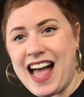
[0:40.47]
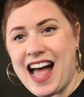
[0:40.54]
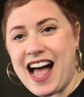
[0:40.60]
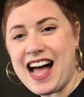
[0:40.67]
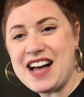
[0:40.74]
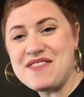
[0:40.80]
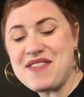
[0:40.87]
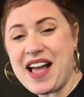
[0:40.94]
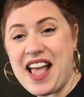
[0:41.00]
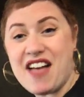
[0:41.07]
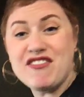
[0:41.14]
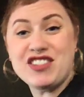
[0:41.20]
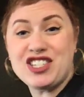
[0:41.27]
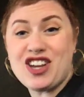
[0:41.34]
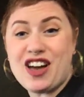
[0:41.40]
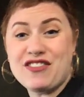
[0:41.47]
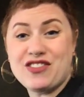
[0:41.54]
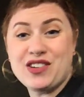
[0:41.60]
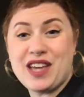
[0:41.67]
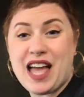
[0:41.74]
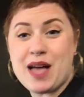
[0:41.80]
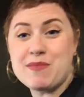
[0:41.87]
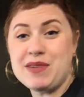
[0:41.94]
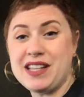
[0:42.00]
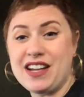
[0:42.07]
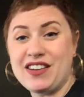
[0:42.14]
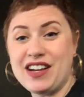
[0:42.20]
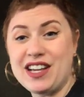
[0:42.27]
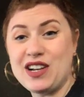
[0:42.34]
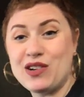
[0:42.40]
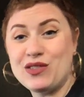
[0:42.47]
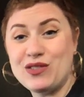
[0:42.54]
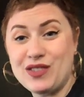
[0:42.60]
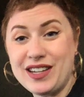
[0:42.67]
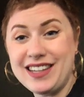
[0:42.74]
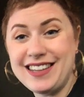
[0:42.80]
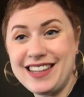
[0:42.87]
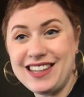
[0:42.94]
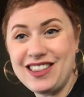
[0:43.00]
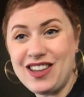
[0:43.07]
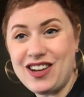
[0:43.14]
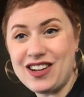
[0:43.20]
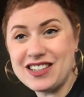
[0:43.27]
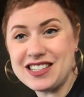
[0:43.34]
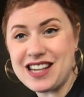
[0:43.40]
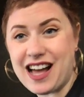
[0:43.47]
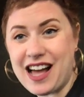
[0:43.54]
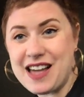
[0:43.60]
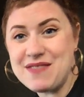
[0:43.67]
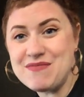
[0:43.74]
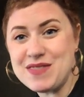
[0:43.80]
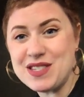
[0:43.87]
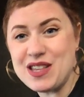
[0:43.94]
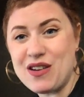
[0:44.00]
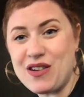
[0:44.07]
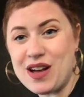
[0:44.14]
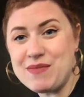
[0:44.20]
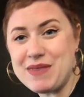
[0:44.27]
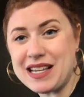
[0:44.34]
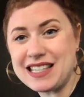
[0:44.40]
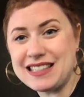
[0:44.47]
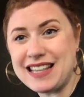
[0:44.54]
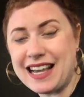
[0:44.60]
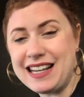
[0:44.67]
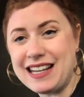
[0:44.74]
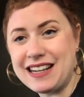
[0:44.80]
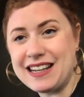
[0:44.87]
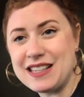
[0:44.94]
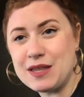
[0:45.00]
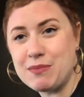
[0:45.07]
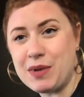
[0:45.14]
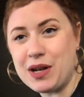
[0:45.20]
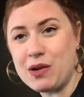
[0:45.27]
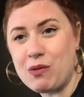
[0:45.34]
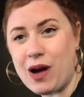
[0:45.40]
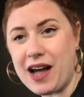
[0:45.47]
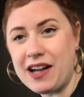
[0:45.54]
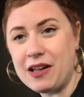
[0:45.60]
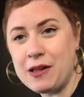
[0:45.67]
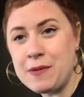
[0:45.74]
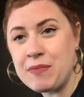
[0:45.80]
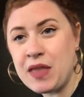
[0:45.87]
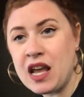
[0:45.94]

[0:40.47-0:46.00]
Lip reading: I haven't taught vocabulary in a really long time, so I'm excited. It's been a while.